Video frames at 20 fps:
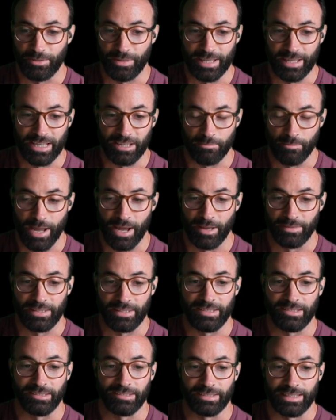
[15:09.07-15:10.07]
think about
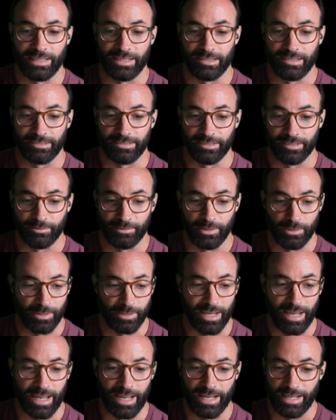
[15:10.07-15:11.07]
these things of,
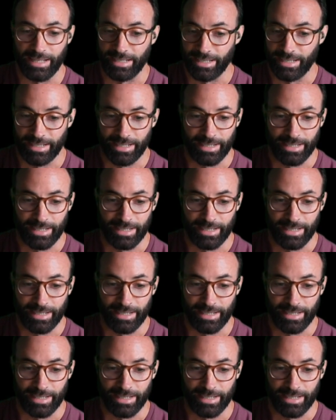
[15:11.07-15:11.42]
okay,